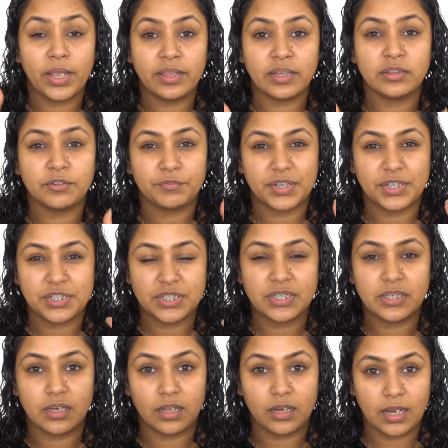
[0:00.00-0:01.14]
way that the
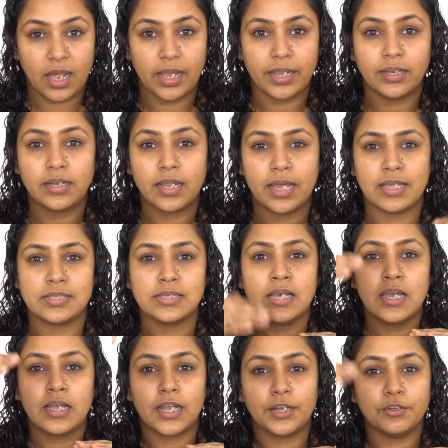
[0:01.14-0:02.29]
Fenty line has
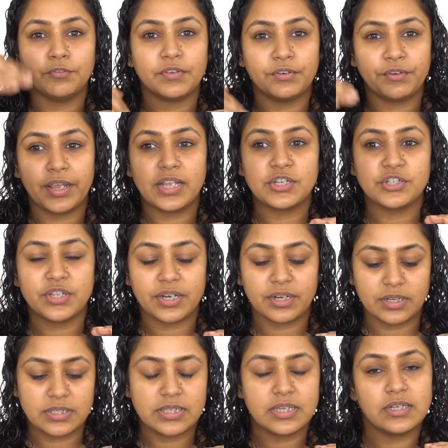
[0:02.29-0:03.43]
kind of arranged their
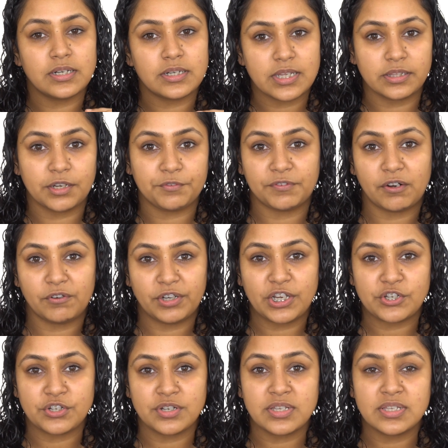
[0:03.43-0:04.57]
concealers and their
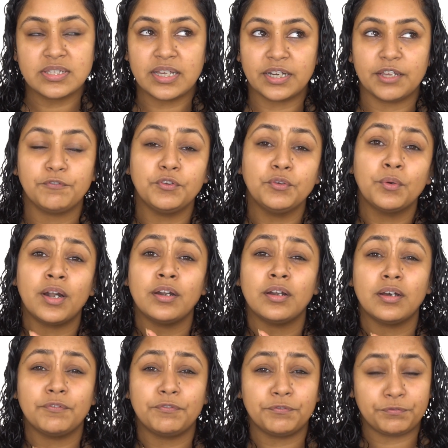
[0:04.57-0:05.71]
foundation is that if you are
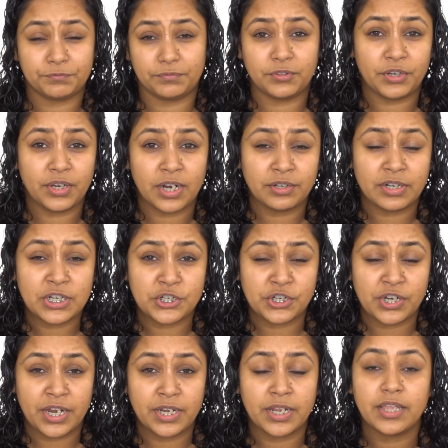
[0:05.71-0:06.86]
a 300
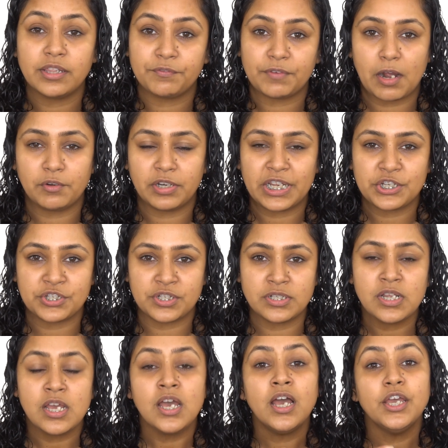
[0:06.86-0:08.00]
shade in the
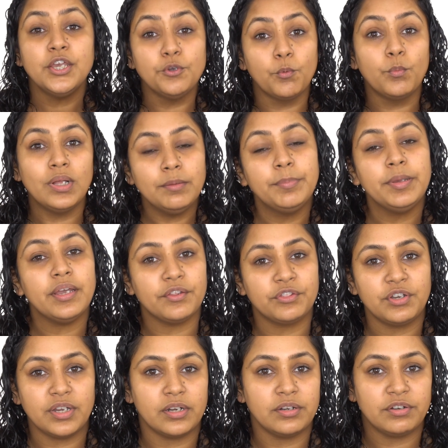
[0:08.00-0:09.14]
foundation, you will be a
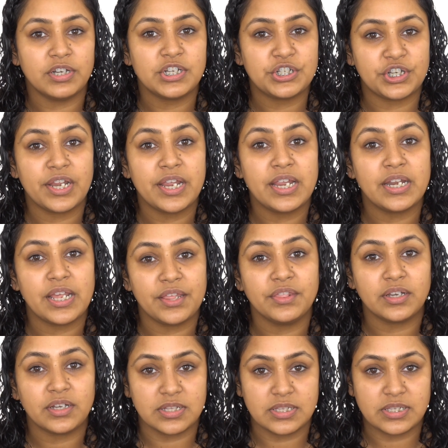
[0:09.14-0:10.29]
300 shade in the
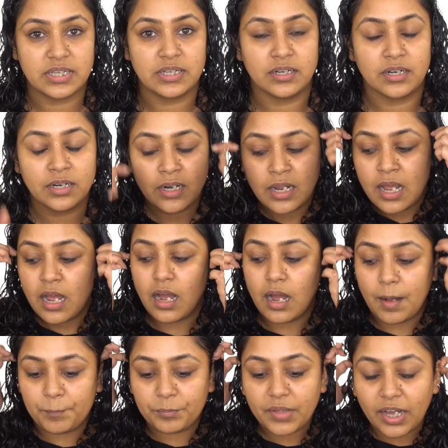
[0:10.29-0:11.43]
concealer.
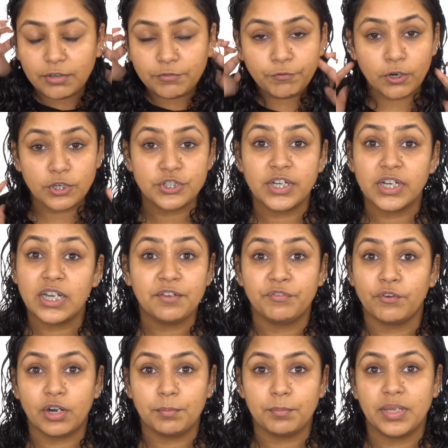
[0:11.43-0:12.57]
Unfortunately
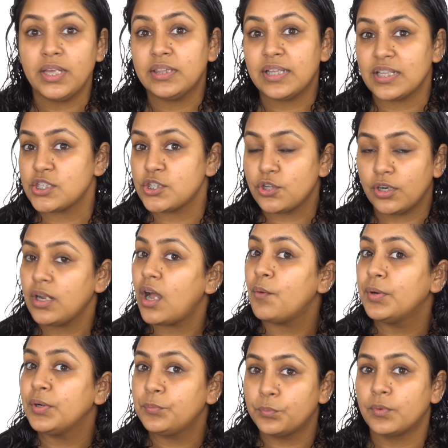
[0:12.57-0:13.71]
for me, that's not how
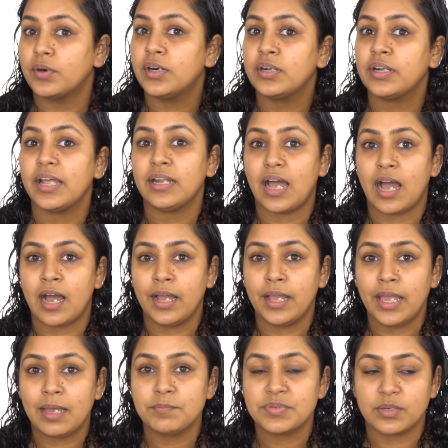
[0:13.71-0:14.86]
it worked, and I
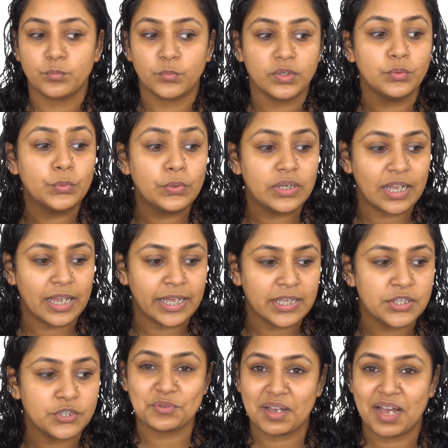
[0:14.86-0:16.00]
am someone who
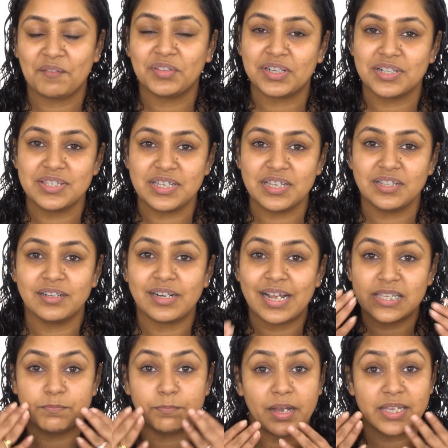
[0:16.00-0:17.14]
likes to have the concealer
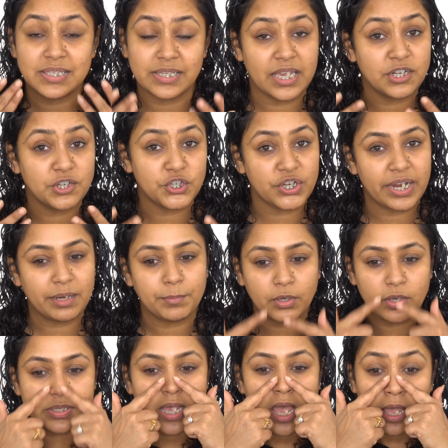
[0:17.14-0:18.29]
as my skin shade
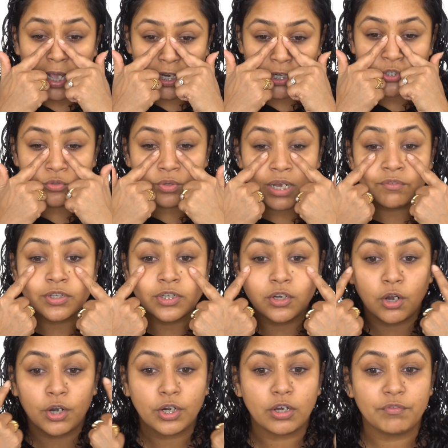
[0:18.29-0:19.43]
because I do have a
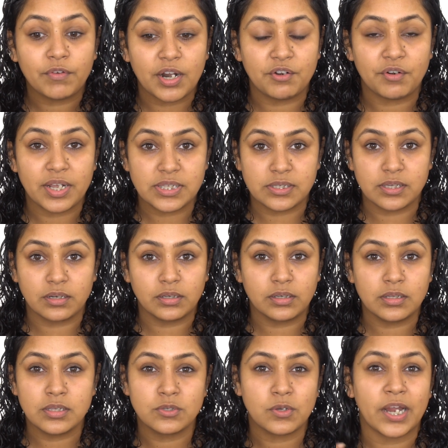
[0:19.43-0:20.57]
lot of under eye
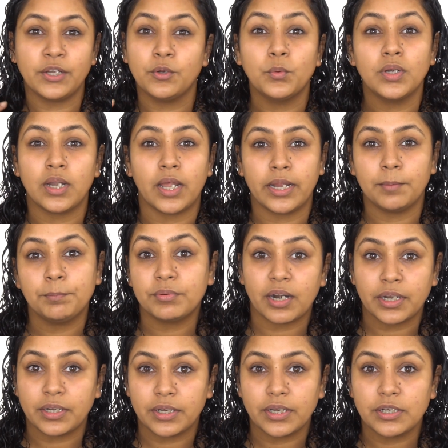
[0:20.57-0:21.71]
circles, so I don't like
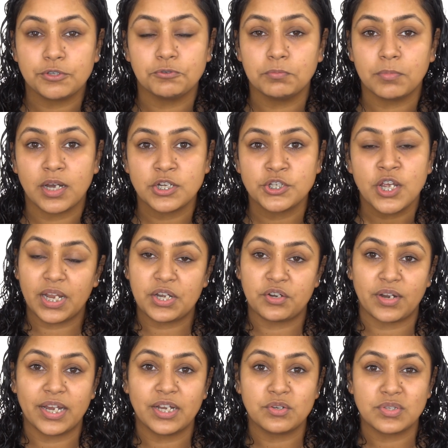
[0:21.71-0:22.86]
brightening too much. I
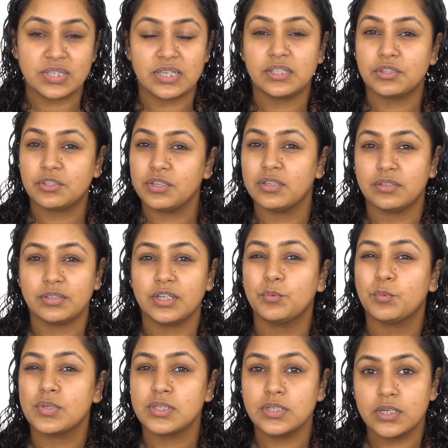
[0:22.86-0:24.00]
tried to see the 300, it
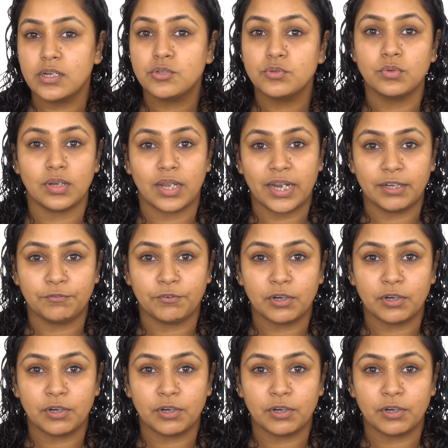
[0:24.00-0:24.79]
was a little too light